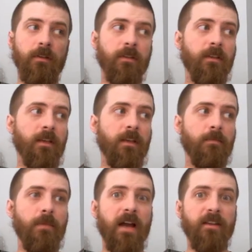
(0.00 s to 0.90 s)
the
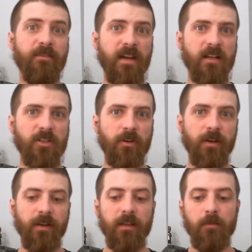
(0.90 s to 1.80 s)

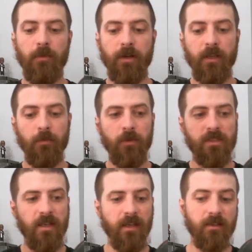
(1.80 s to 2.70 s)
manufacturing and the money it would
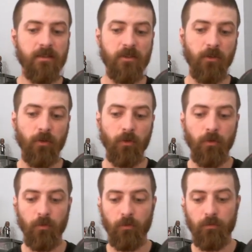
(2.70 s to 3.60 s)
take
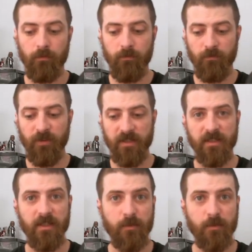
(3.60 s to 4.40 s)
to fix these